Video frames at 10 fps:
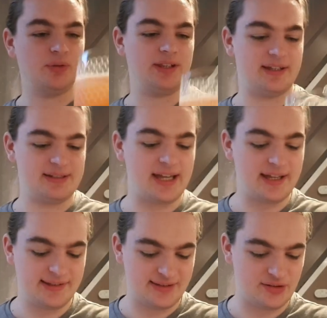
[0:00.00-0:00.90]
really a
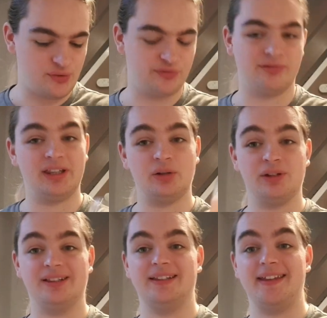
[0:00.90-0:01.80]
head, it sort of really
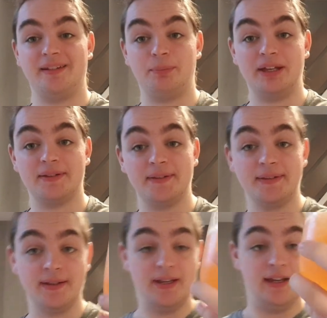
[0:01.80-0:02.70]
quickly
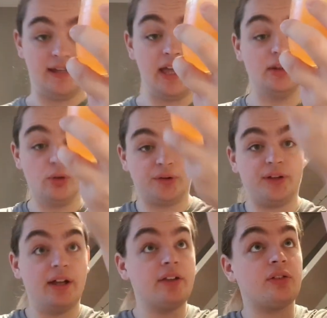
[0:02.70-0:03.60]
dissipated. It looks
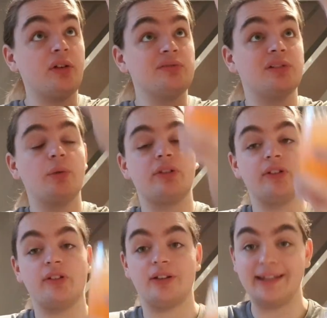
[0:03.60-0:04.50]
nice, no
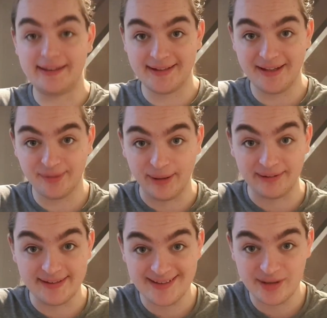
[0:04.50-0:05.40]
floaters. Let's get a
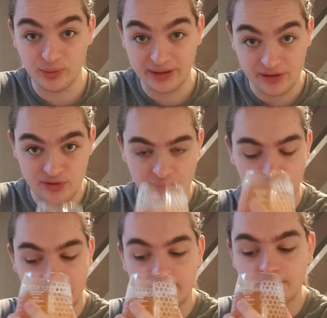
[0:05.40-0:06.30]
smell and see what we get, shall